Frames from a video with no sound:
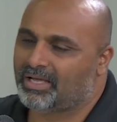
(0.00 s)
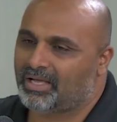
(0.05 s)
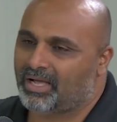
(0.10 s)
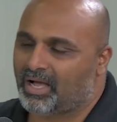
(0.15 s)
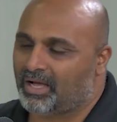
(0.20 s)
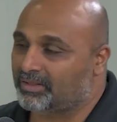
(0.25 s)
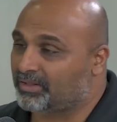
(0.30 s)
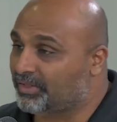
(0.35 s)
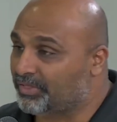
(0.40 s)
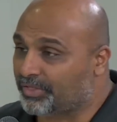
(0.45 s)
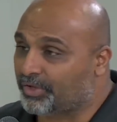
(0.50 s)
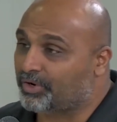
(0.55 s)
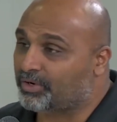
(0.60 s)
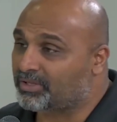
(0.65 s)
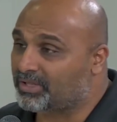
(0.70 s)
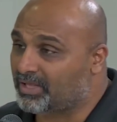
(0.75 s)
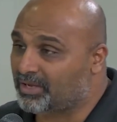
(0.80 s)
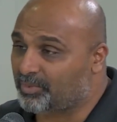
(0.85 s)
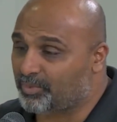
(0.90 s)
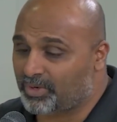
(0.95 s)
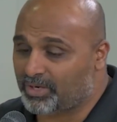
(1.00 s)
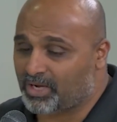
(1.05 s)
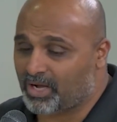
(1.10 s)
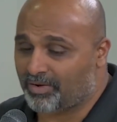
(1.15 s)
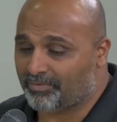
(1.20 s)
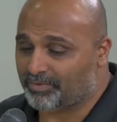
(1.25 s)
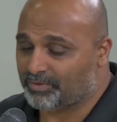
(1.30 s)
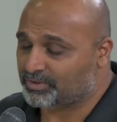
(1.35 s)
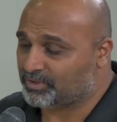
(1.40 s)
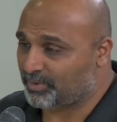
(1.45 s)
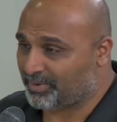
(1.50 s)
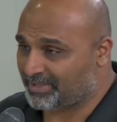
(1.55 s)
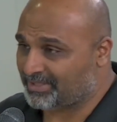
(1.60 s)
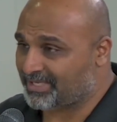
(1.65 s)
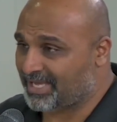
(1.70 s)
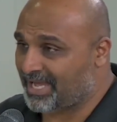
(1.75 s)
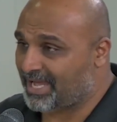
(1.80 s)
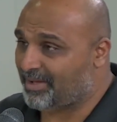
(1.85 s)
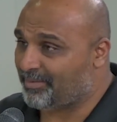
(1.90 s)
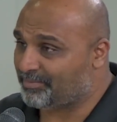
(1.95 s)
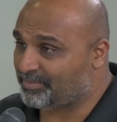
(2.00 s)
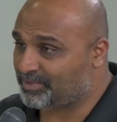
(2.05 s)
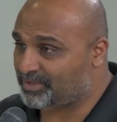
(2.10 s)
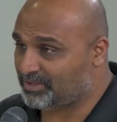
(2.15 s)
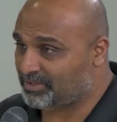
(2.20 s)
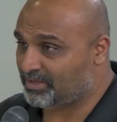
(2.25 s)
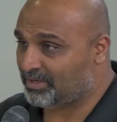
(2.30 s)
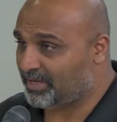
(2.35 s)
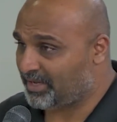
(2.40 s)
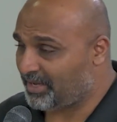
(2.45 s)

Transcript: The third thing we cover, so exams,